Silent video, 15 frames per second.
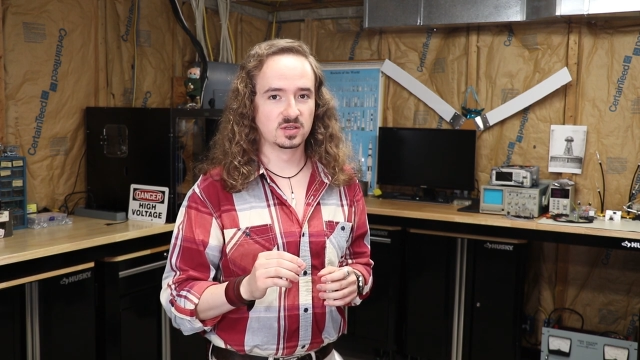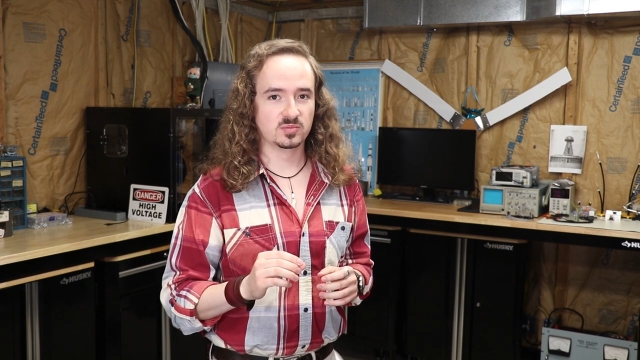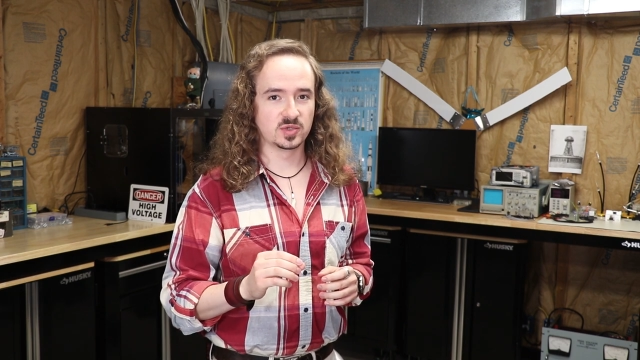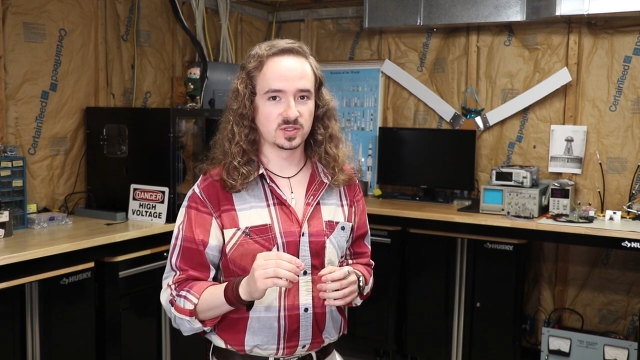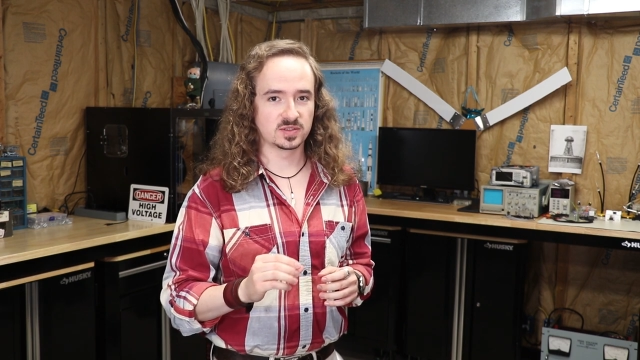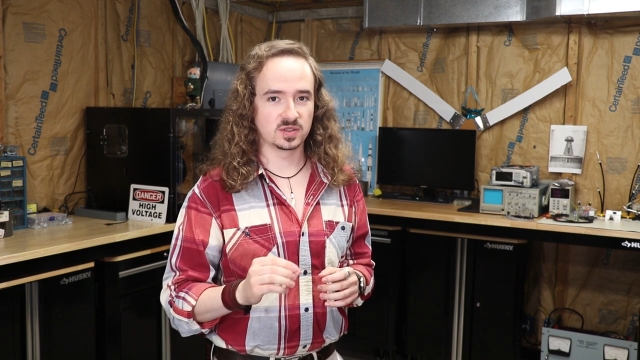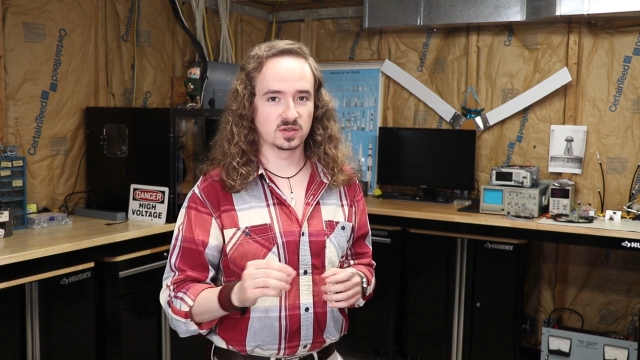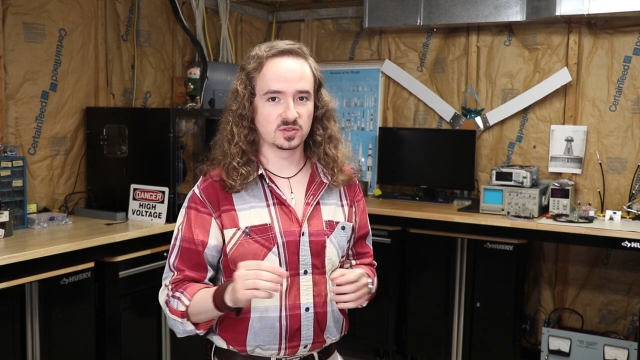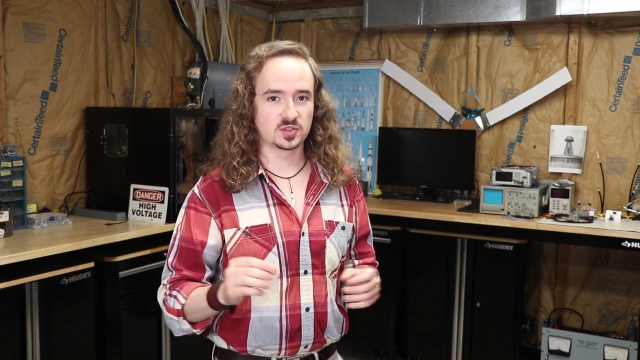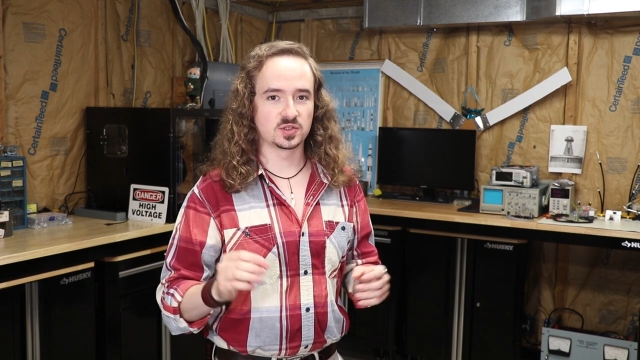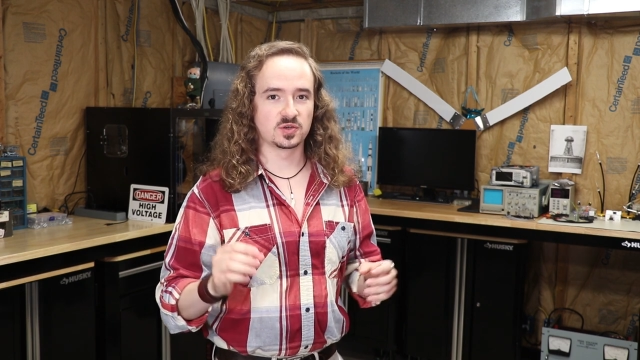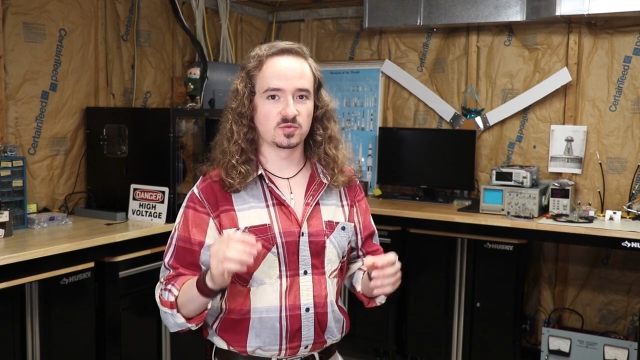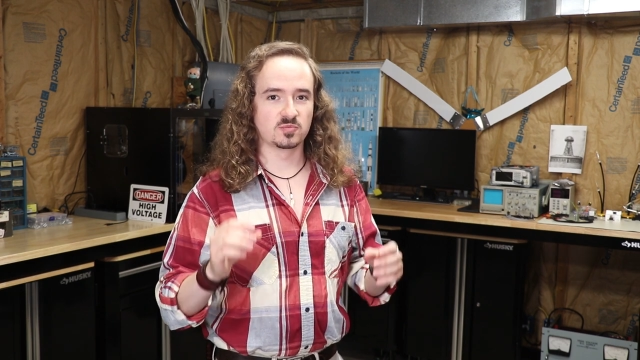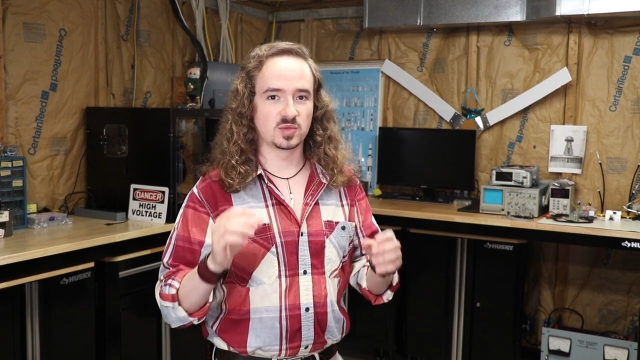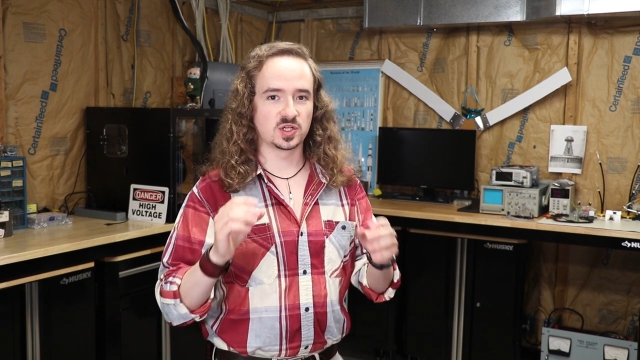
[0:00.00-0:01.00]
but it's
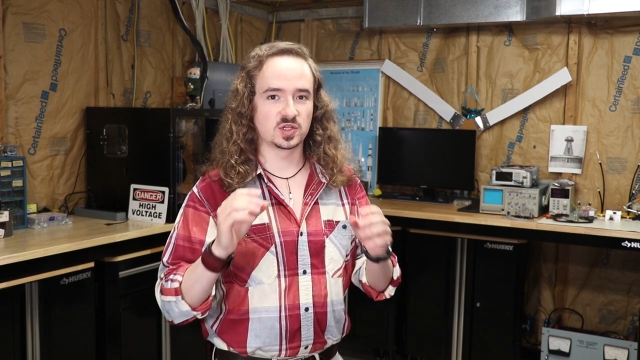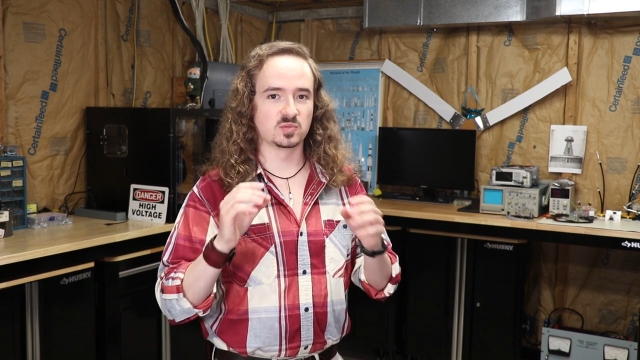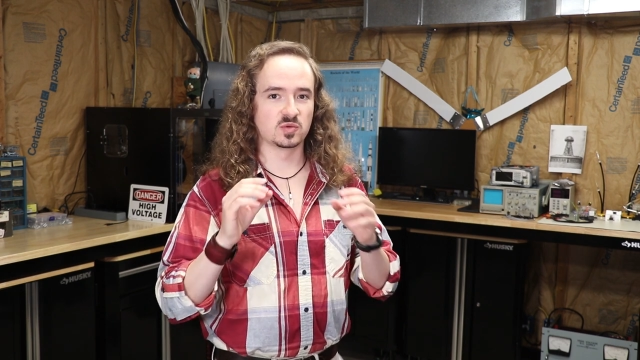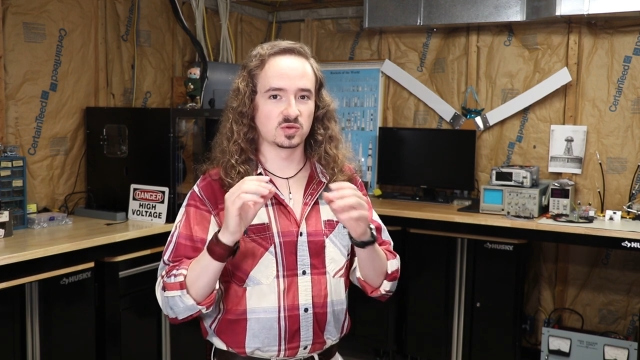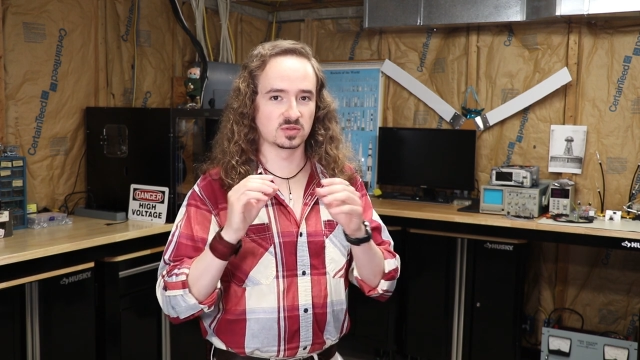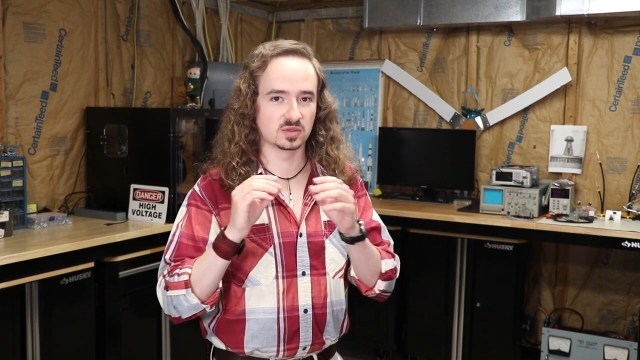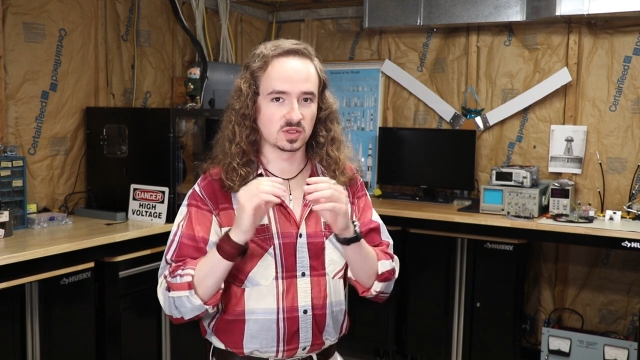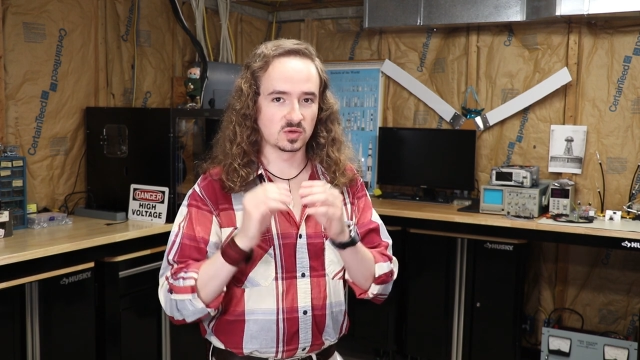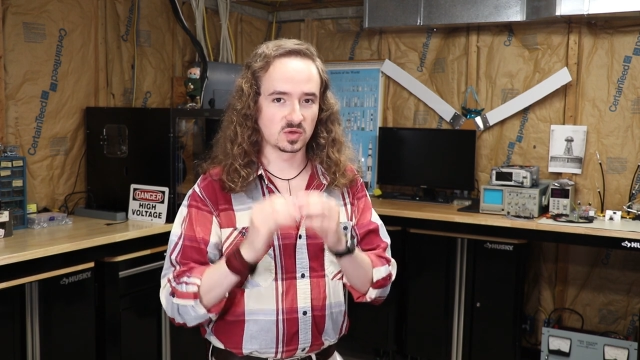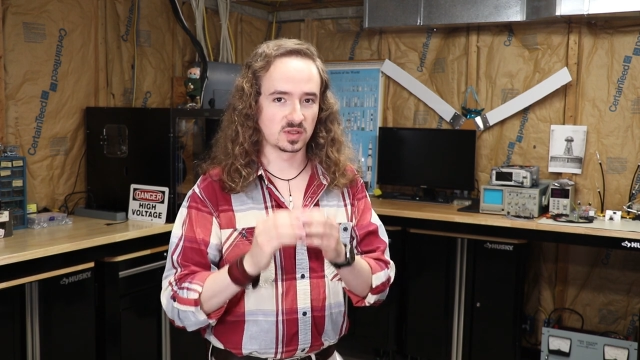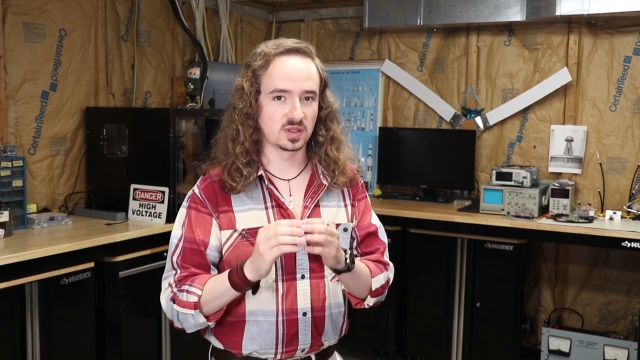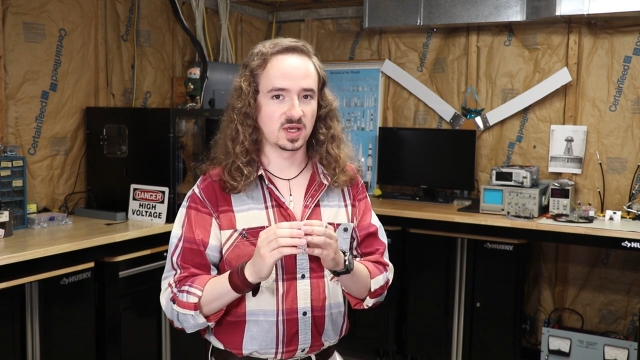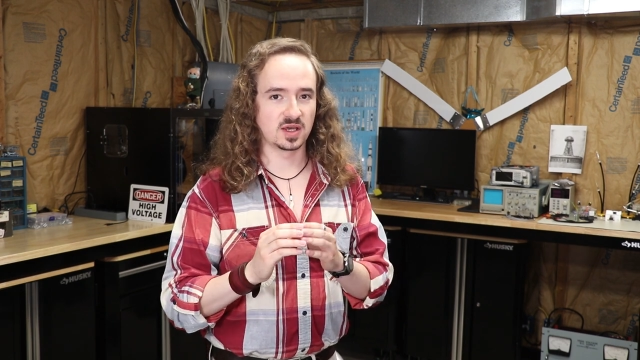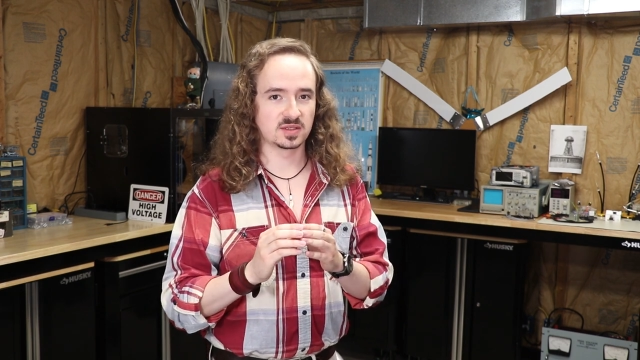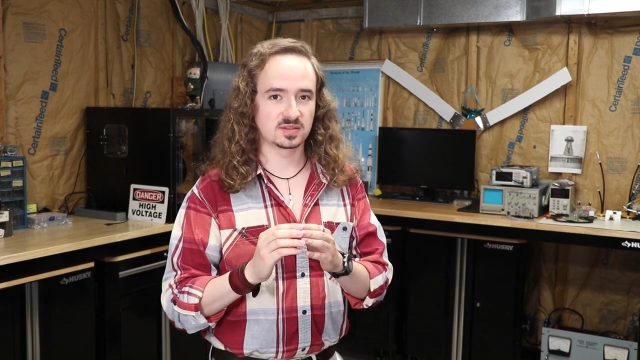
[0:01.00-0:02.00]
also much more
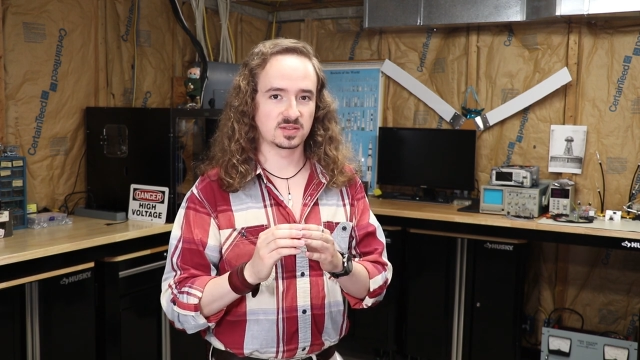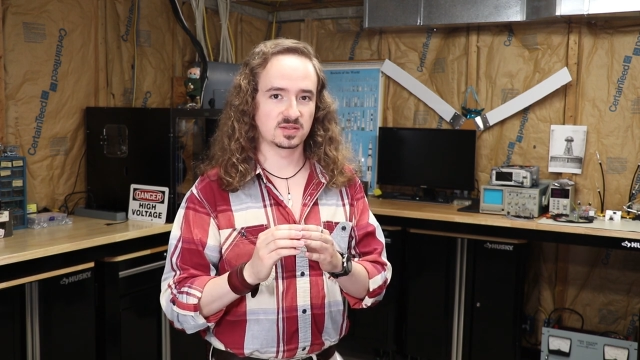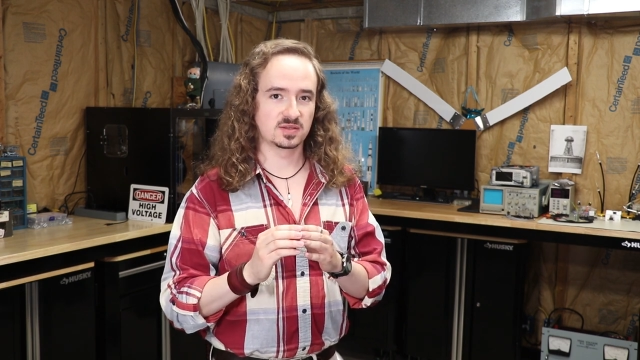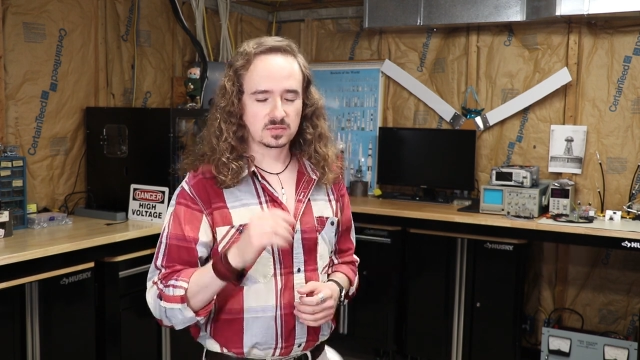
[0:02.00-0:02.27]
localized.